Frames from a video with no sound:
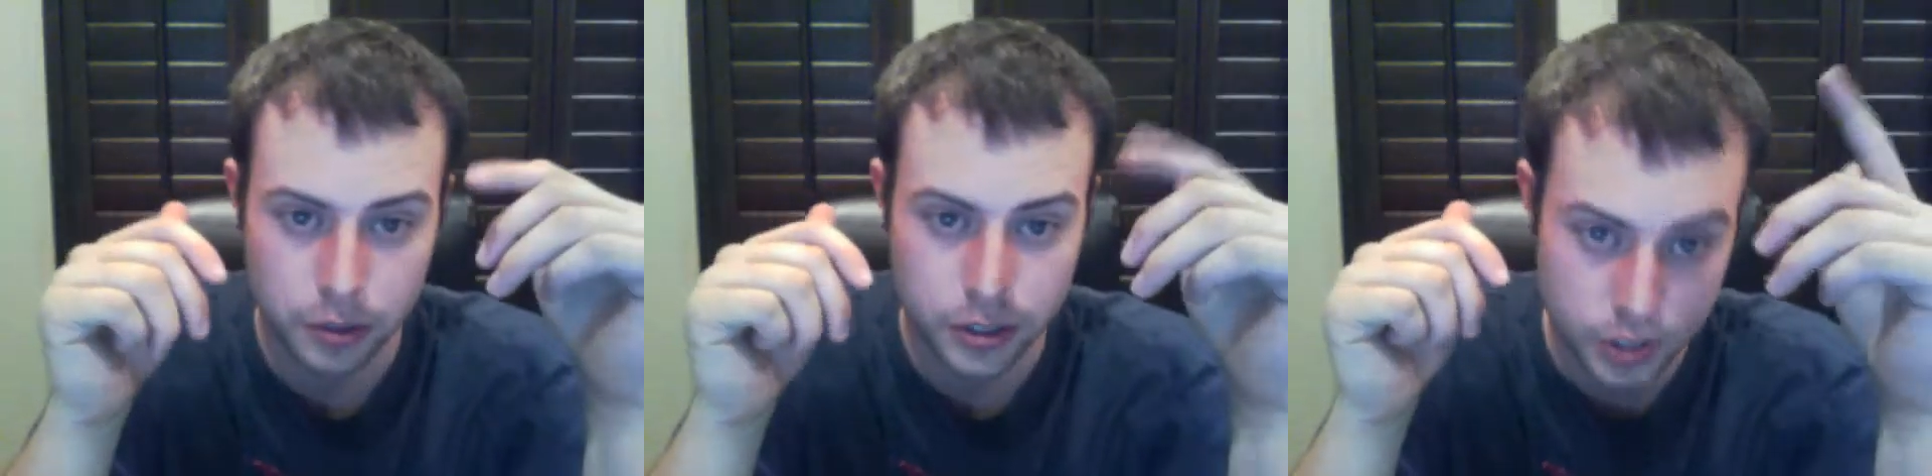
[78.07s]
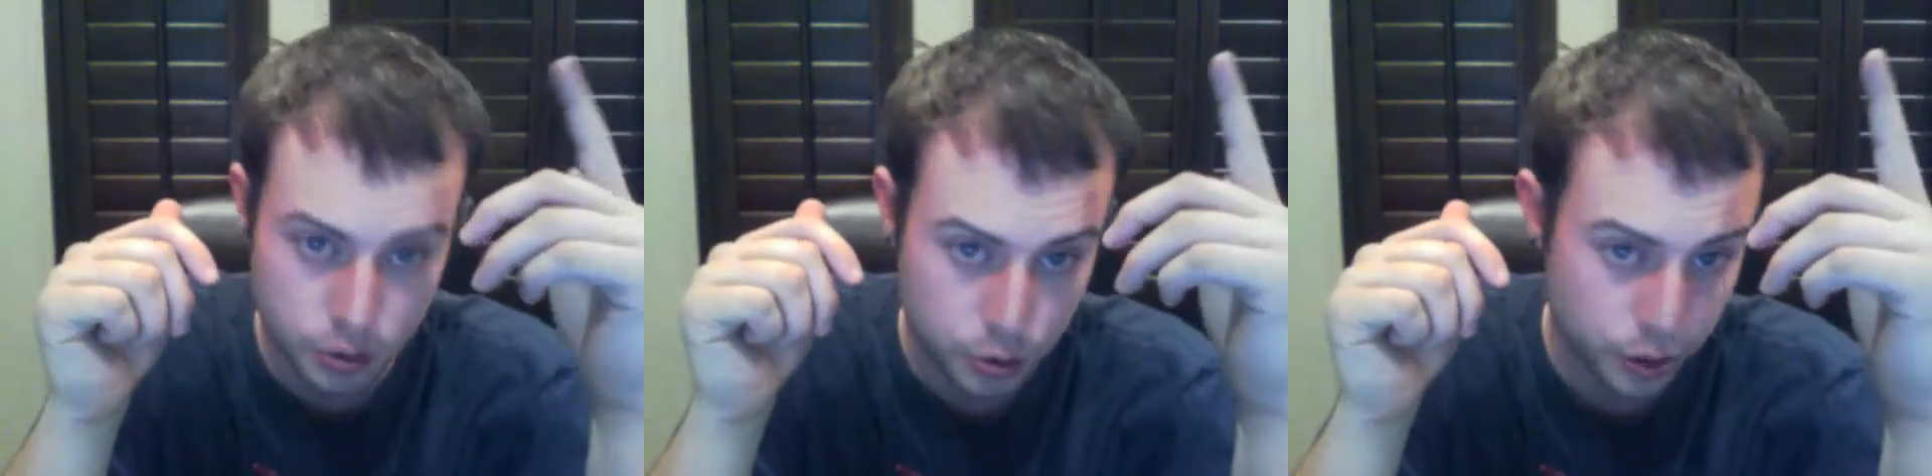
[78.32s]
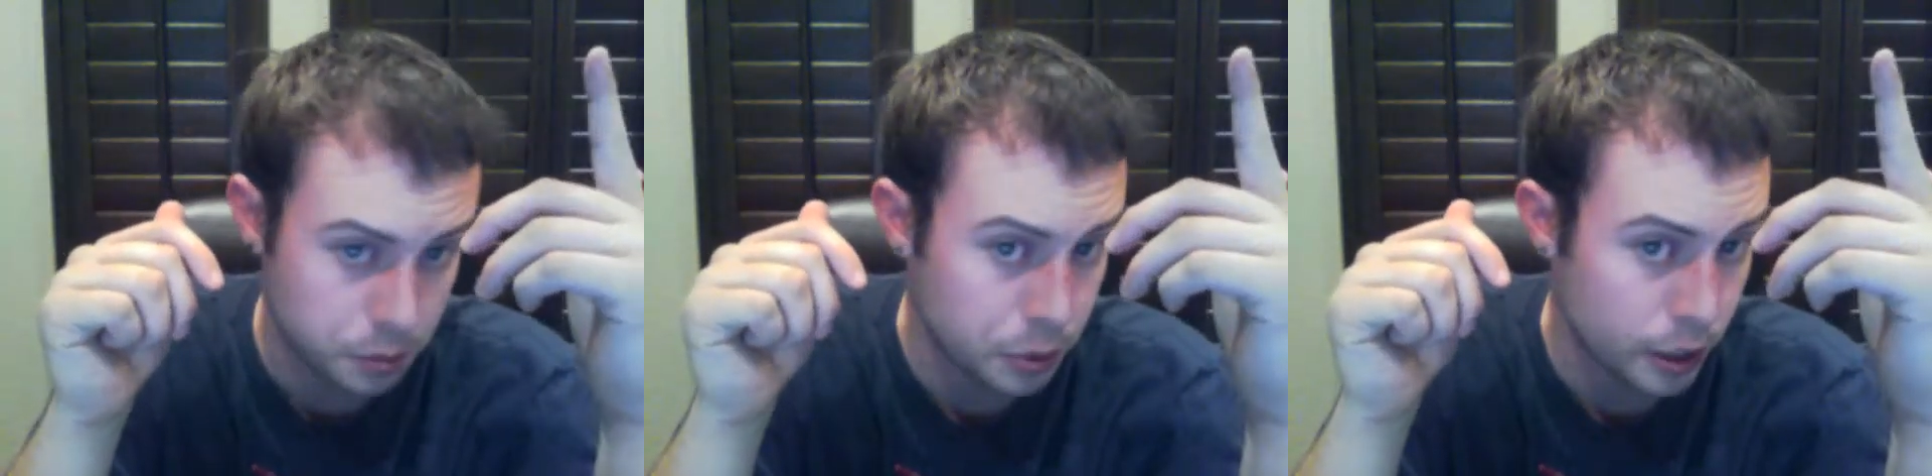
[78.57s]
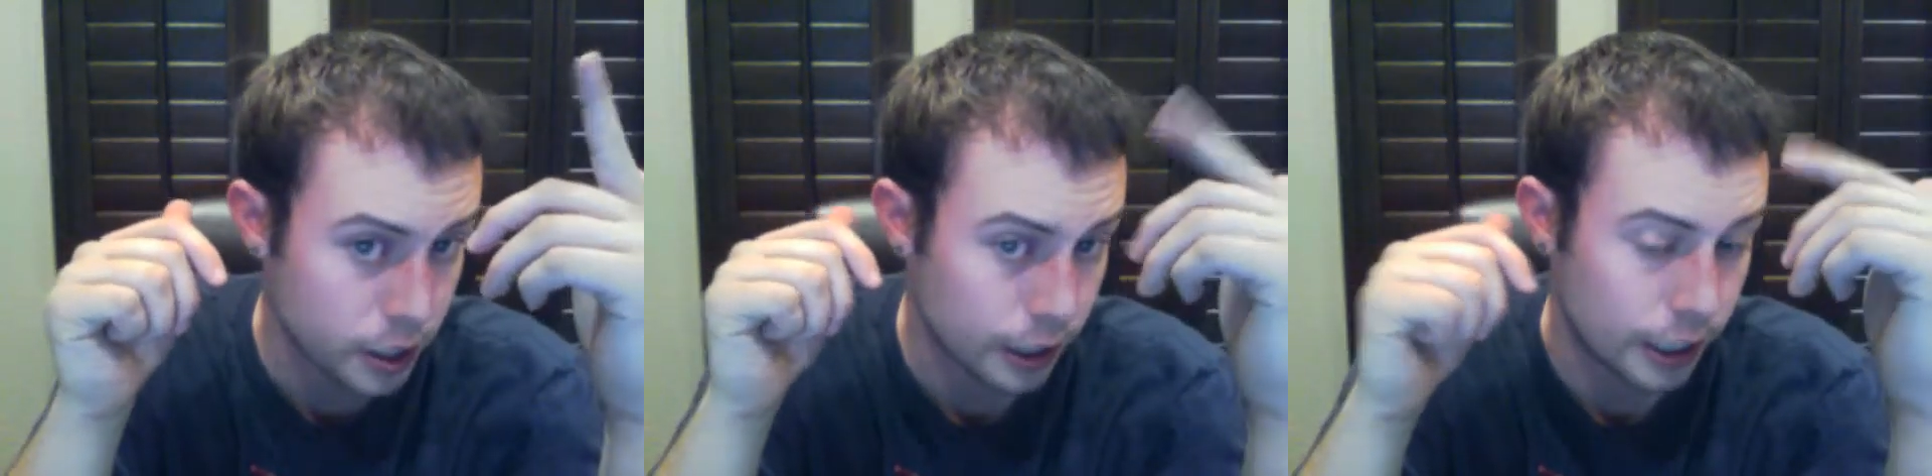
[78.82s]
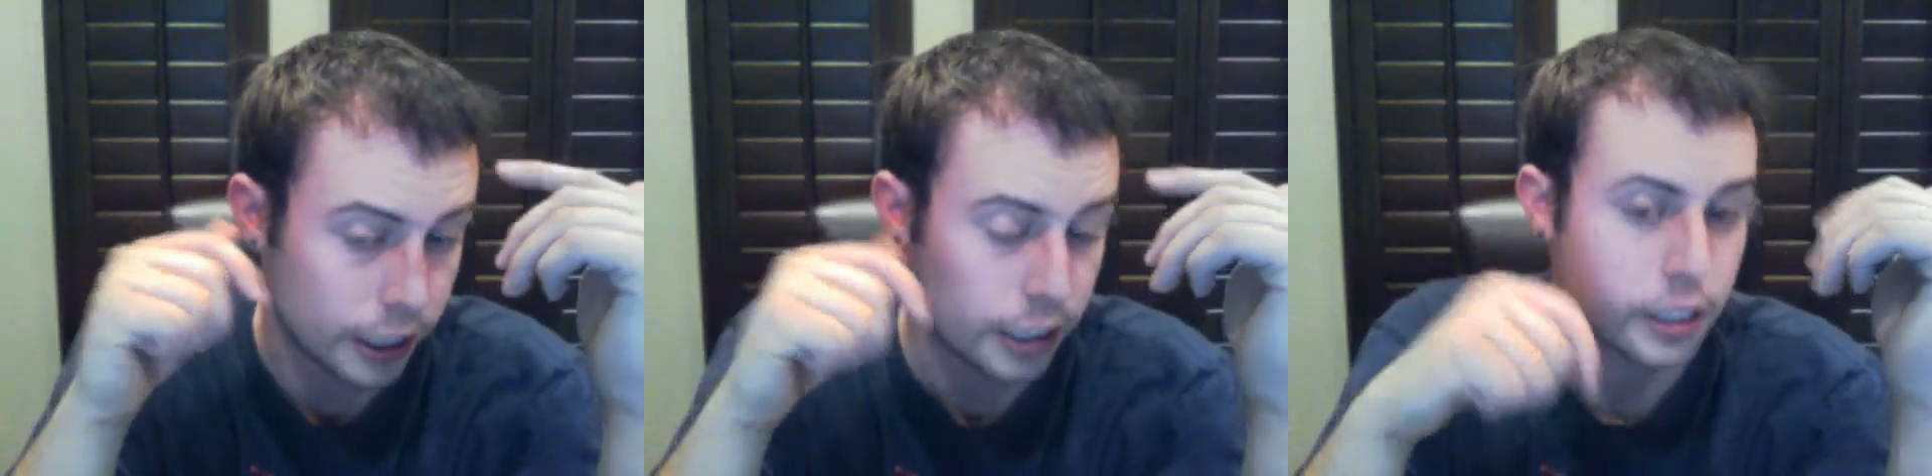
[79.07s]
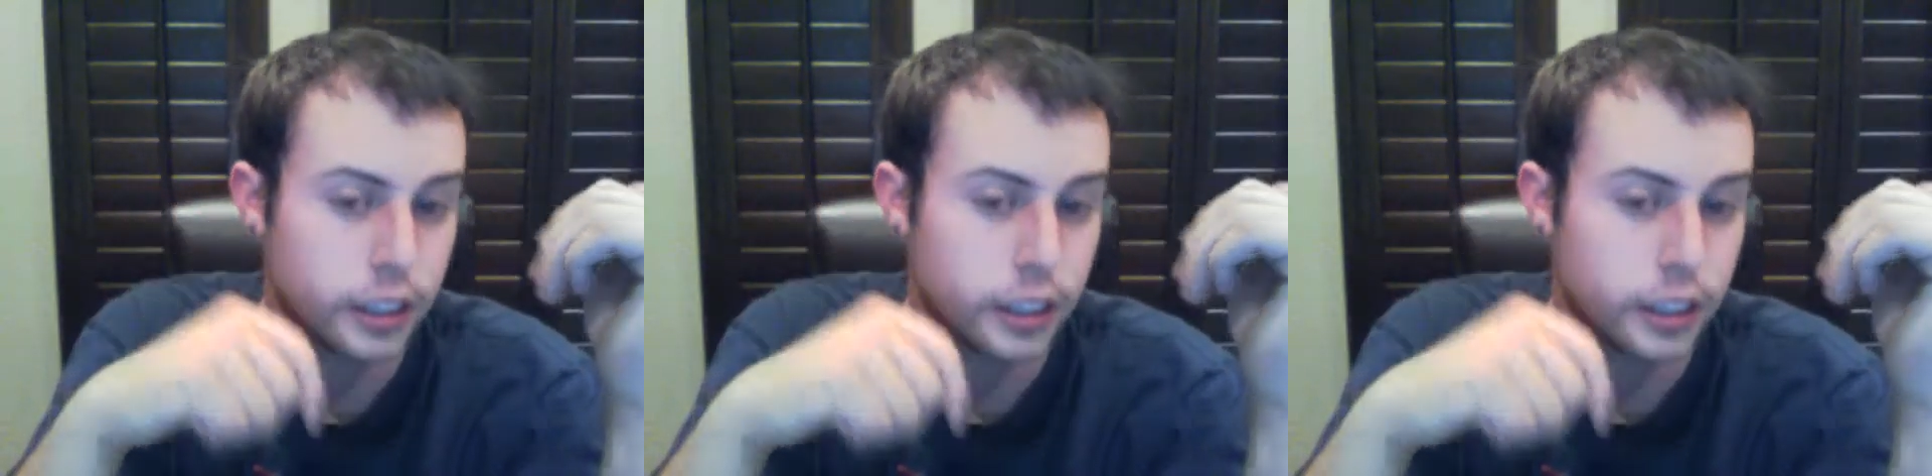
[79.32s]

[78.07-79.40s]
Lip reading: this is really bright lighting,